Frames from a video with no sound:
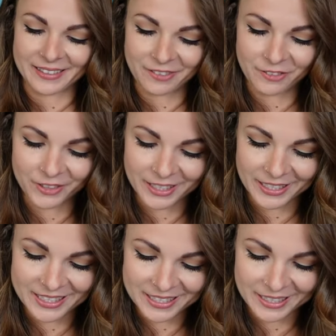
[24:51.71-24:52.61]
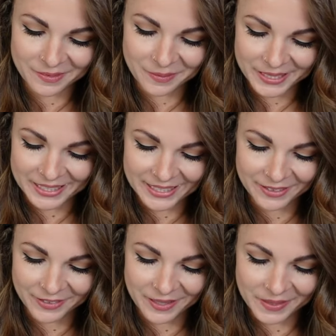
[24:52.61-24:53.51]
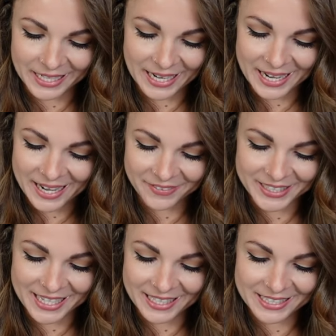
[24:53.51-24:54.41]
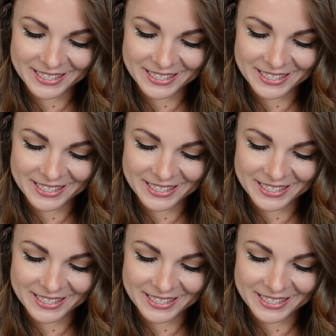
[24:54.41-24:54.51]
I feel like I did at the beginning where I'm like, I have to get it